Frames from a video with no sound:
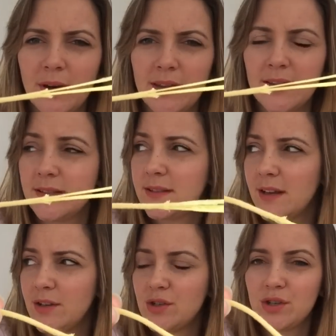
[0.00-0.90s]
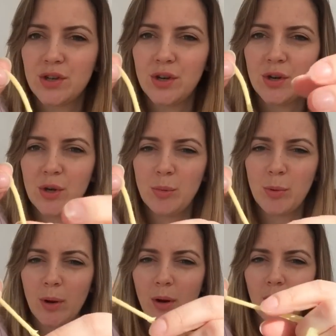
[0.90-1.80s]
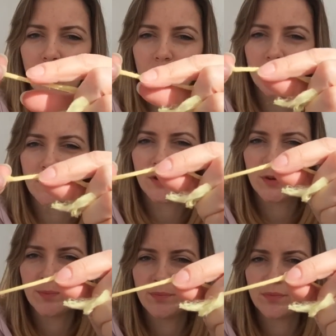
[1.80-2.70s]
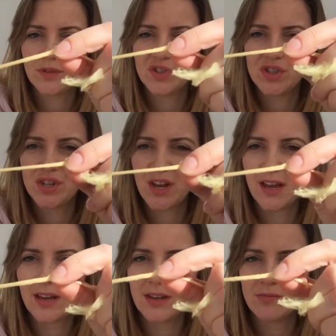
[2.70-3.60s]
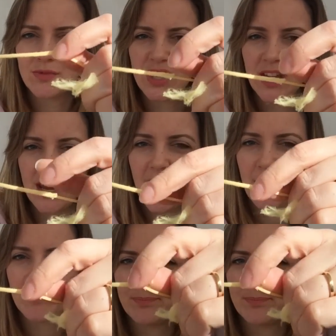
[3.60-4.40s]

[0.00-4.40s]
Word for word: by this like tube of chain chainette